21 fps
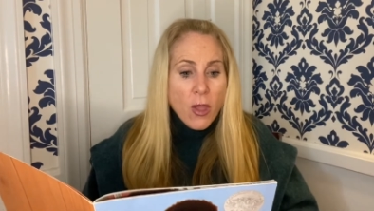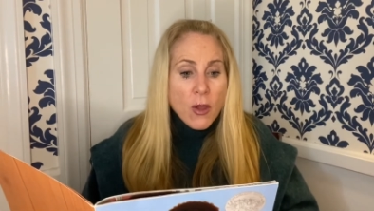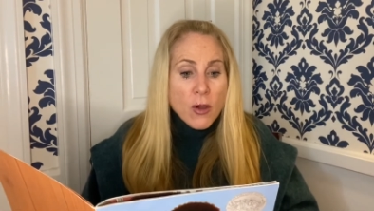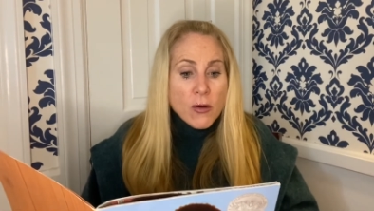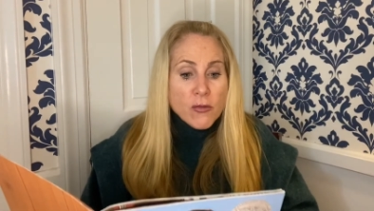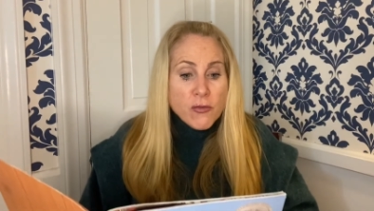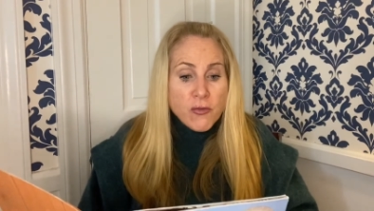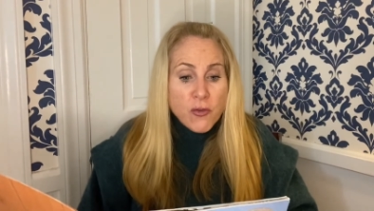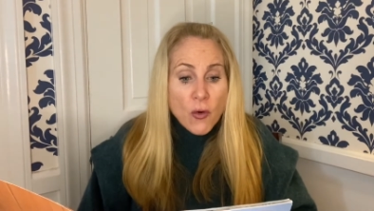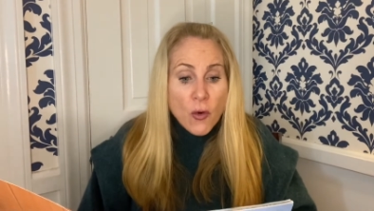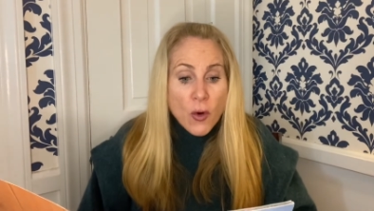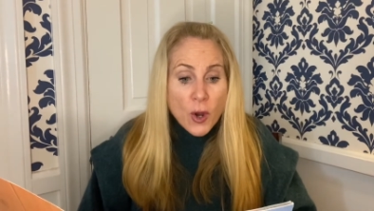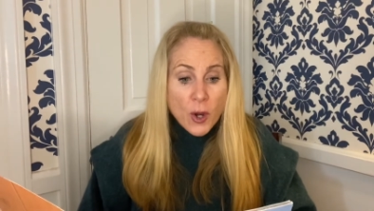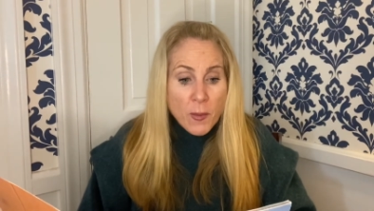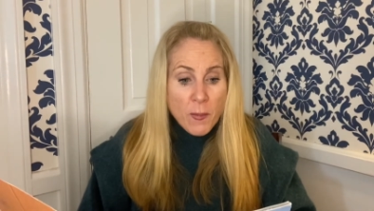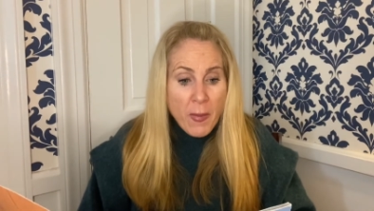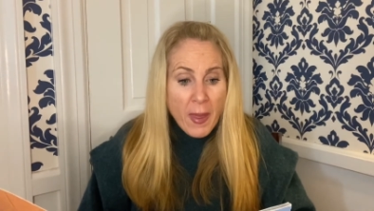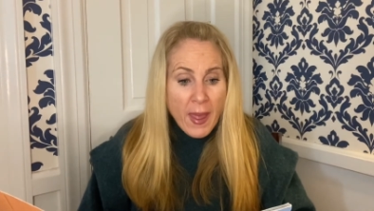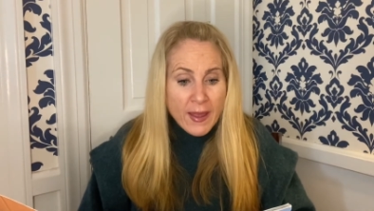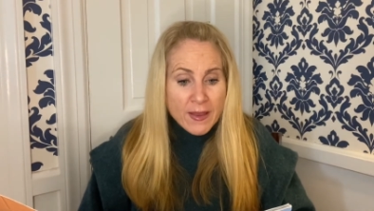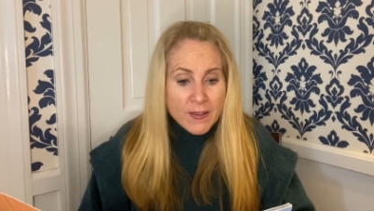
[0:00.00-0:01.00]
Four
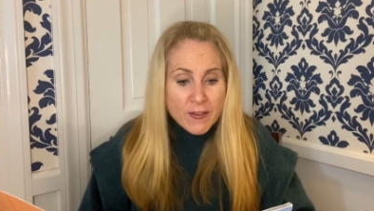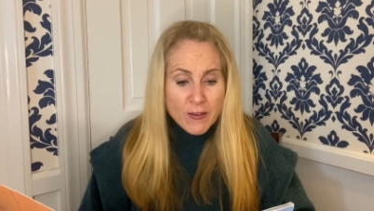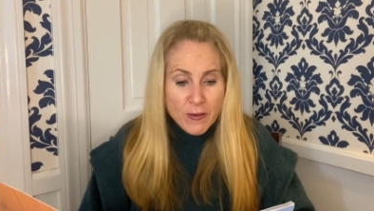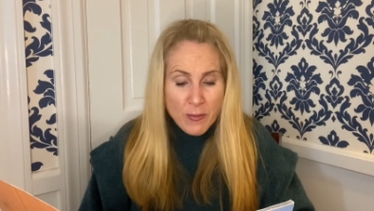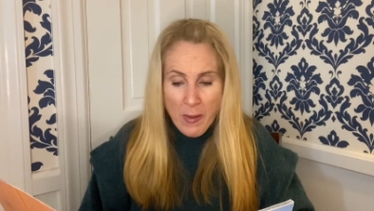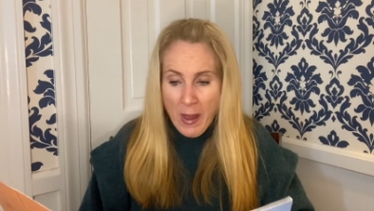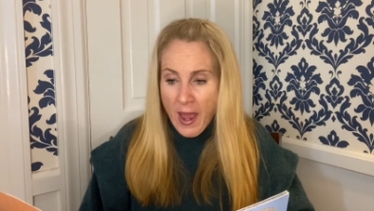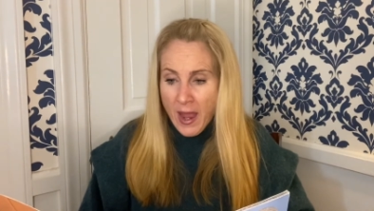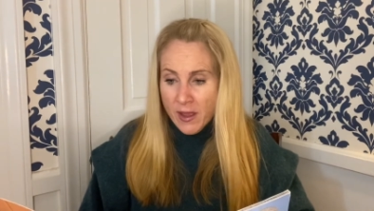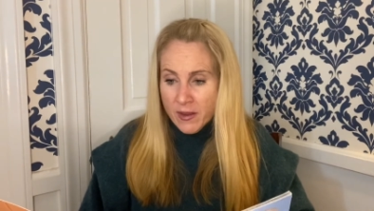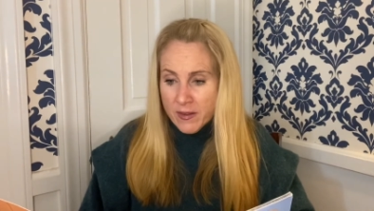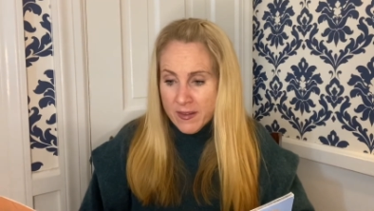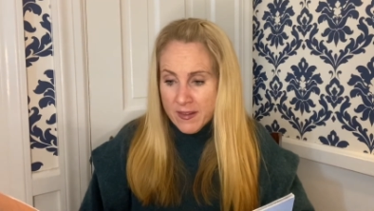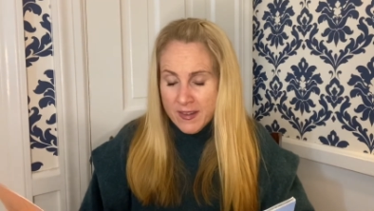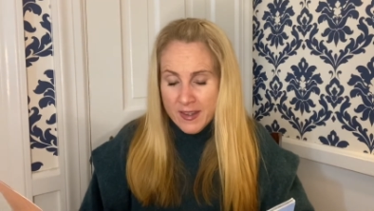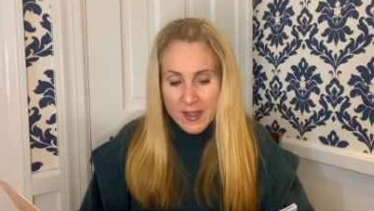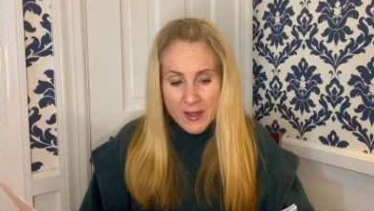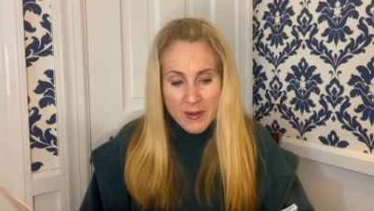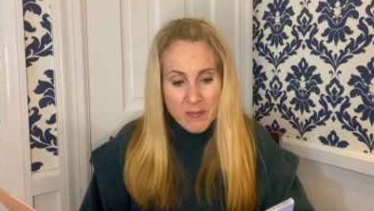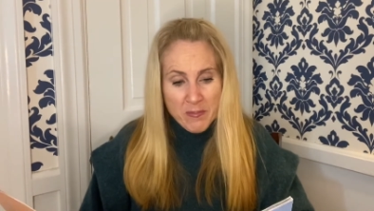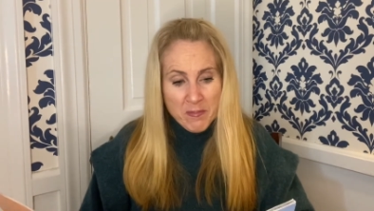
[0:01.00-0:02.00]
men smiled at
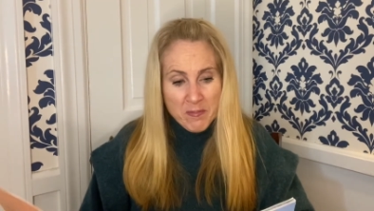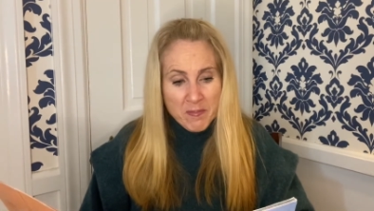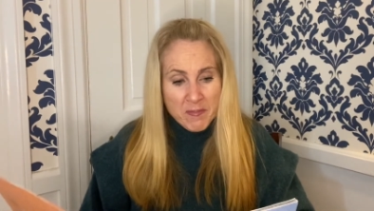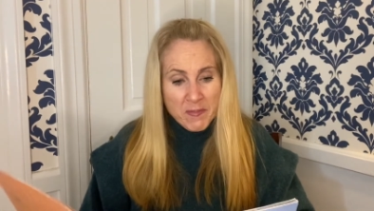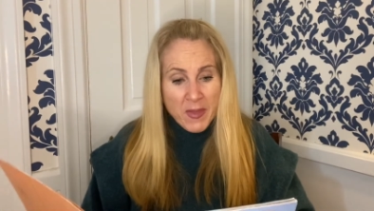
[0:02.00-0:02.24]
him.